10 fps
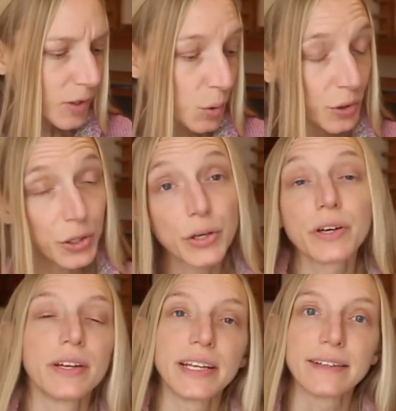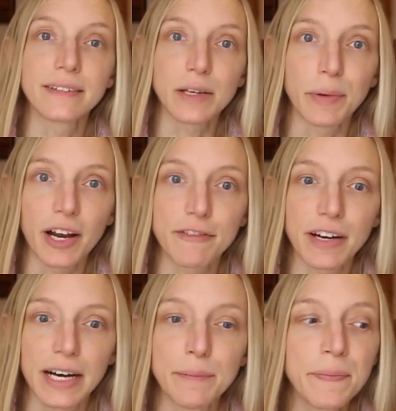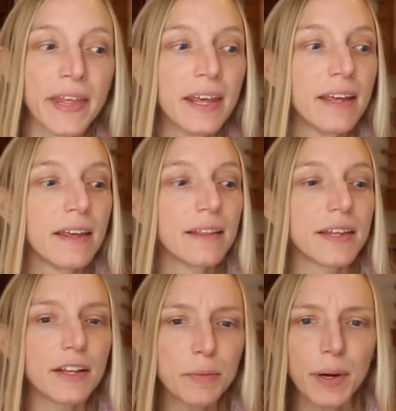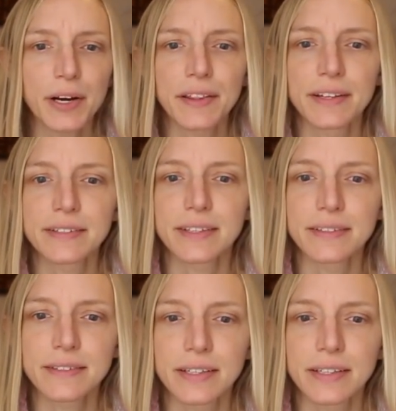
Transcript: or could easily modify. The other part of this is